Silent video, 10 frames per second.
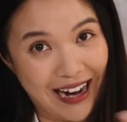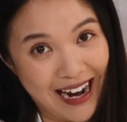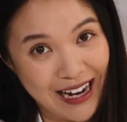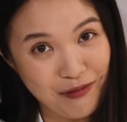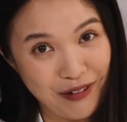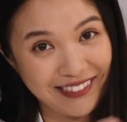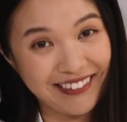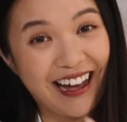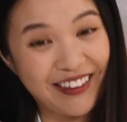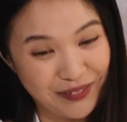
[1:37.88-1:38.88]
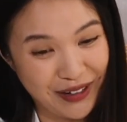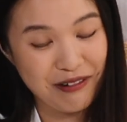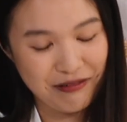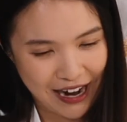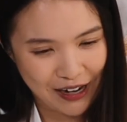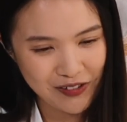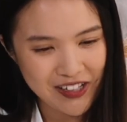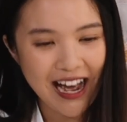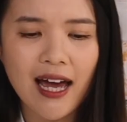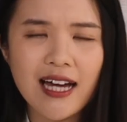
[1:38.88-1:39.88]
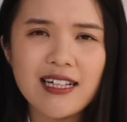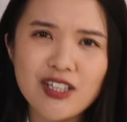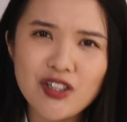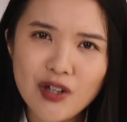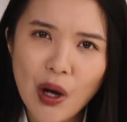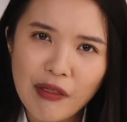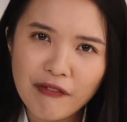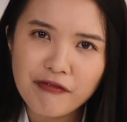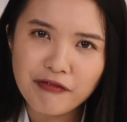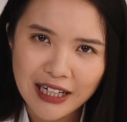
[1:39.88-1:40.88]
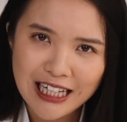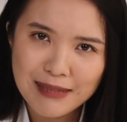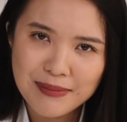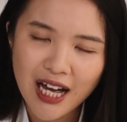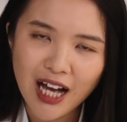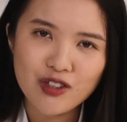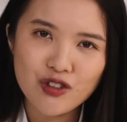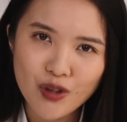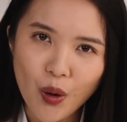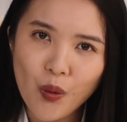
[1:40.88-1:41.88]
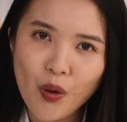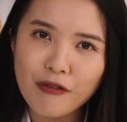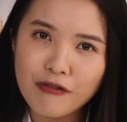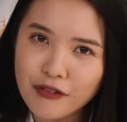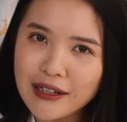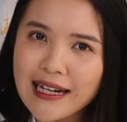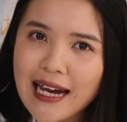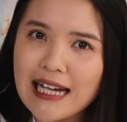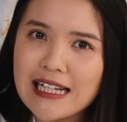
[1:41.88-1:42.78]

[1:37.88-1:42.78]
I went the other way around. Did you know the frames are so freaking